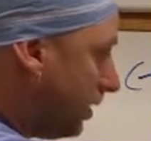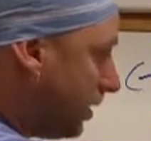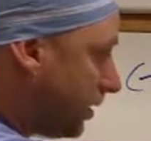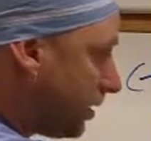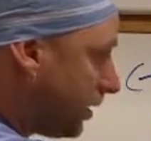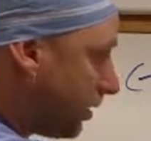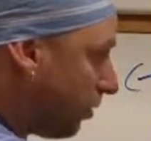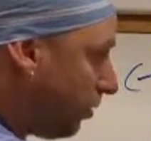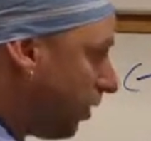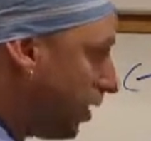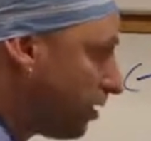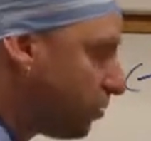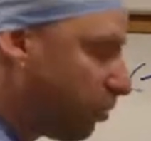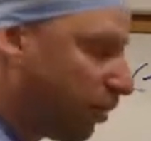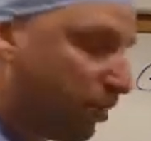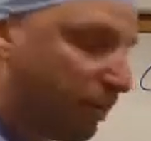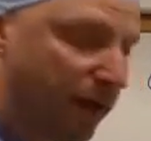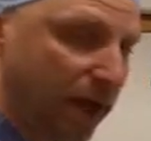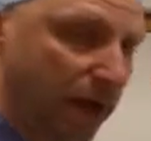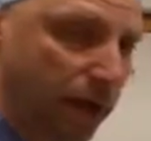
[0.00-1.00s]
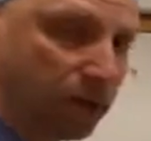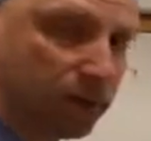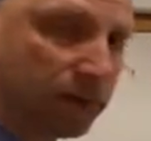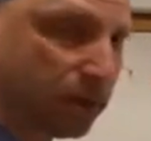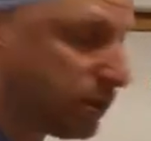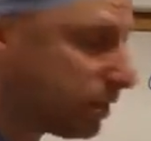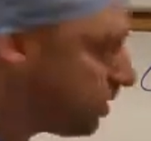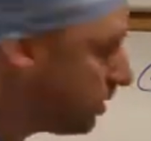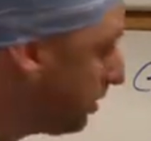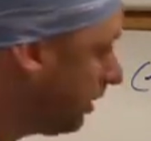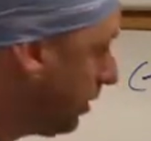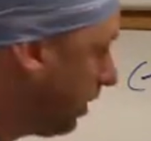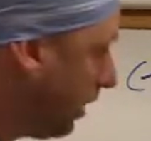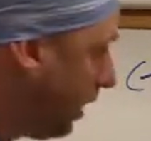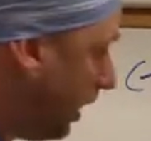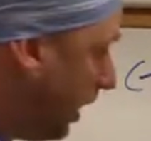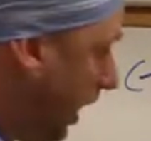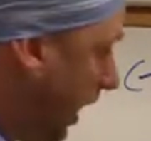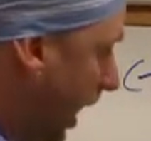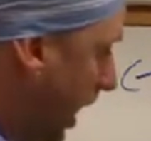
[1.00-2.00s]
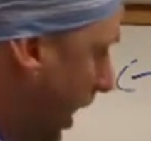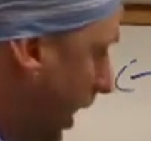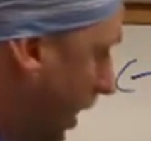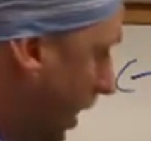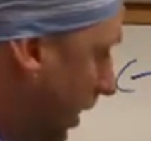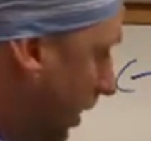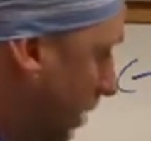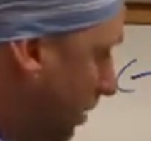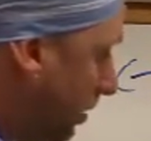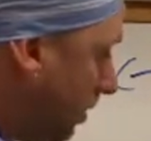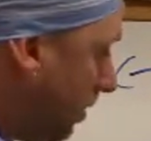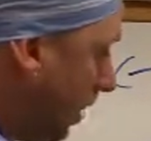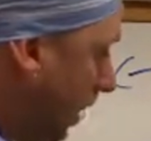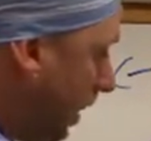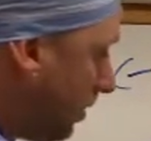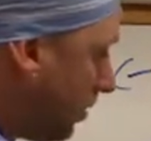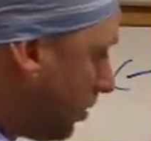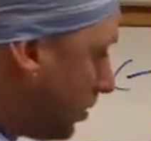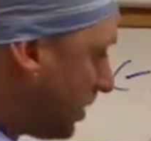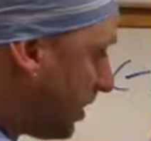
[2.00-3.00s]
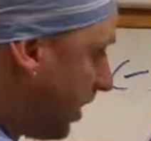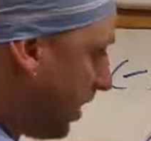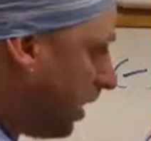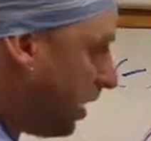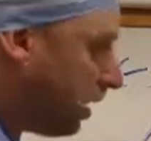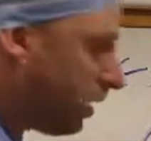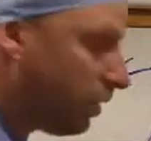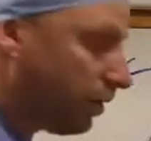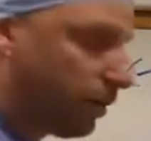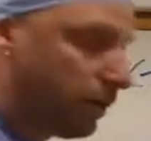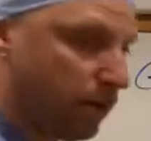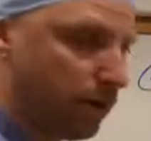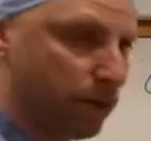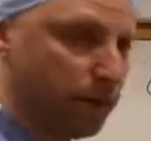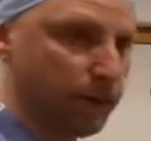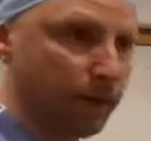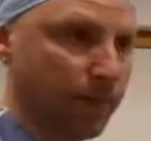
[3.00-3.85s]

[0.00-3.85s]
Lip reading: this increased preparedness and understand